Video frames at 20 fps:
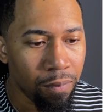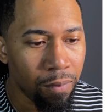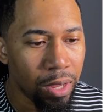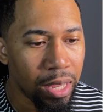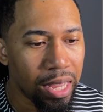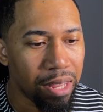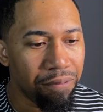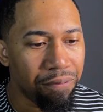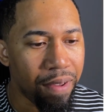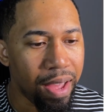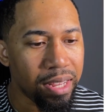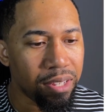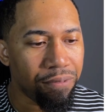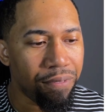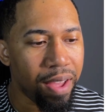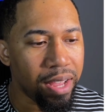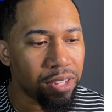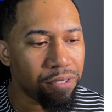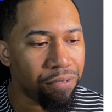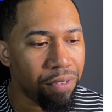
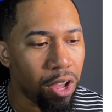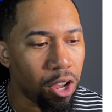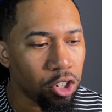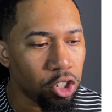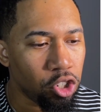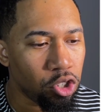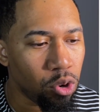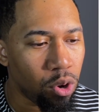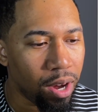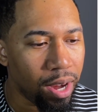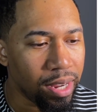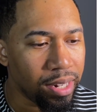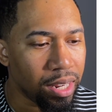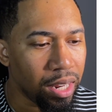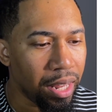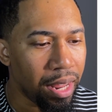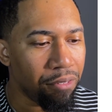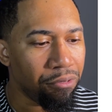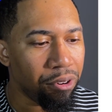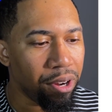InvestFest fell short in
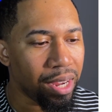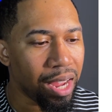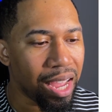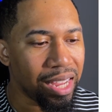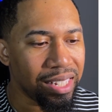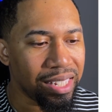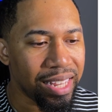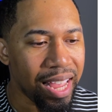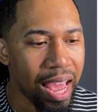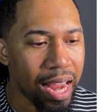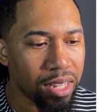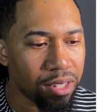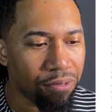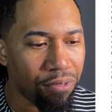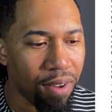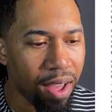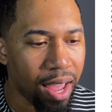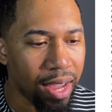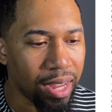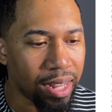delivering a
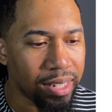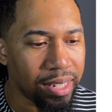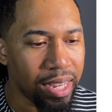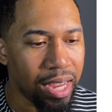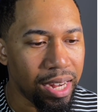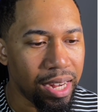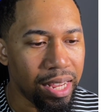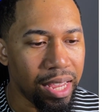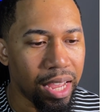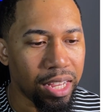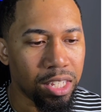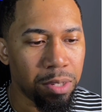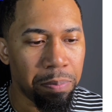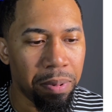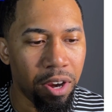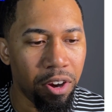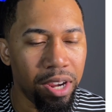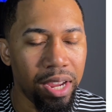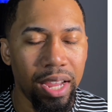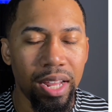satisfying attendee
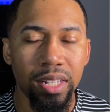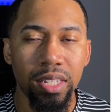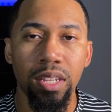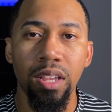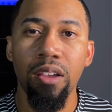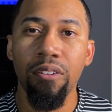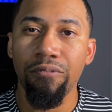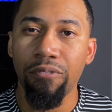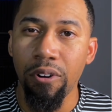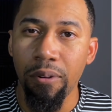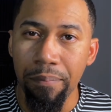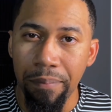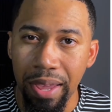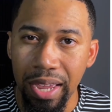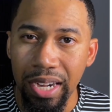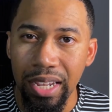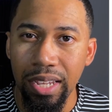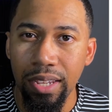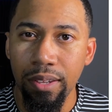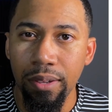experience for
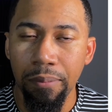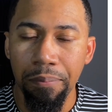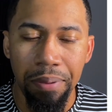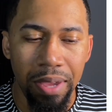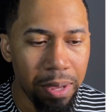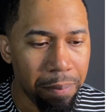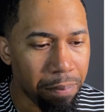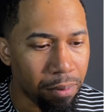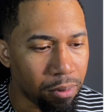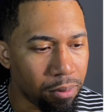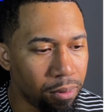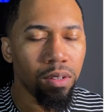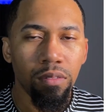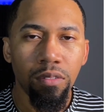many people.